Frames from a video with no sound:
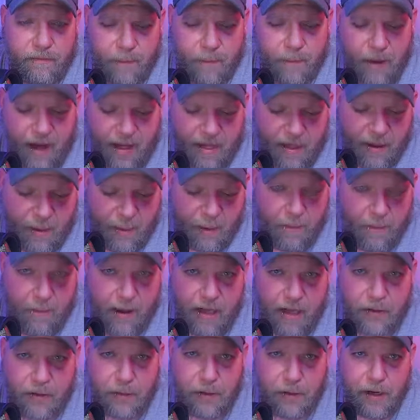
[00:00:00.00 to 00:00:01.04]
But I think one
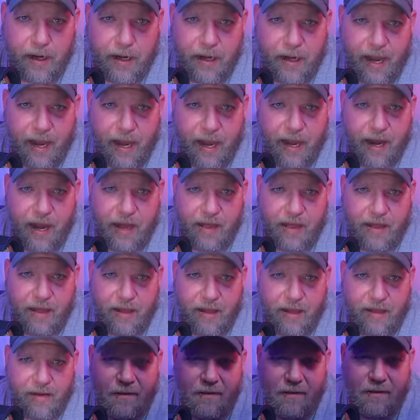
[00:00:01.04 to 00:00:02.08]
match we're gonna get, and I
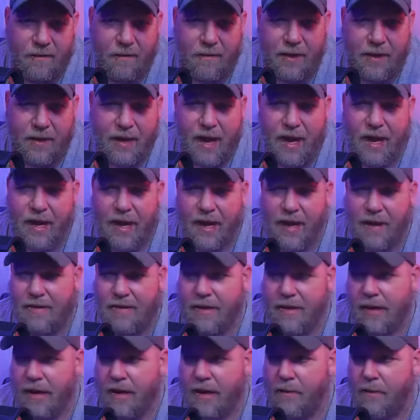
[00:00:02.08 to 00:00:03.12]
think they've been kind of
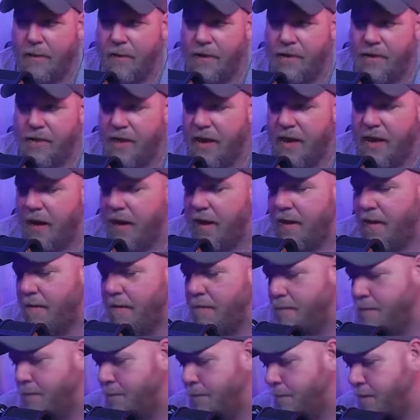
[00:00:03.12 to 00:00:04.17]
hinting it with
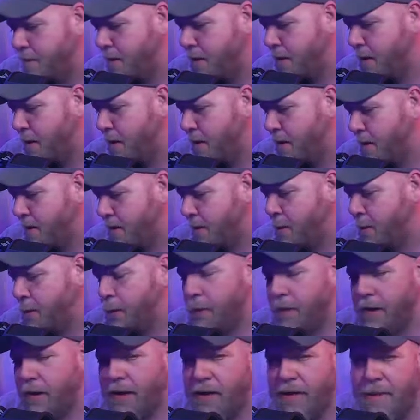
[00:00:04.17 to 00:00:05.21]
the
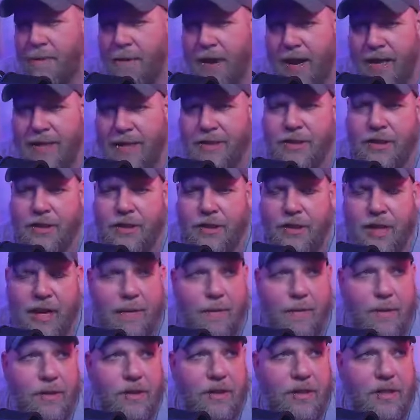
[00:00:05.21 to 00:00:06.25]
pre-elimination
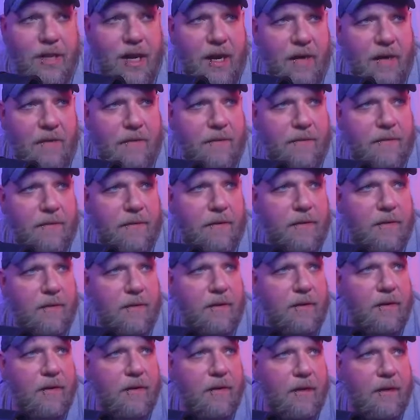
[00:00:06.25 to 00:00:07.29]
chamber stuff
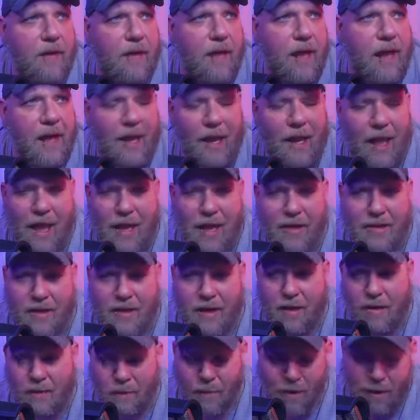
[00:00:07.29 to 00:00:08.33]
and last
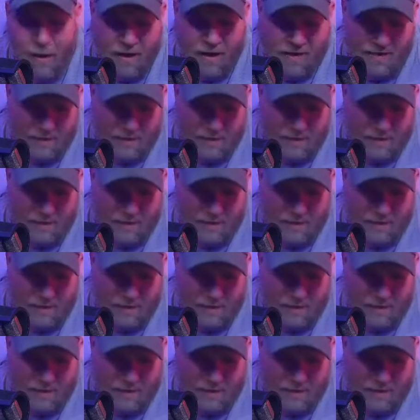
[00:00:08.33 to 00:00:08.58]
night on Raw.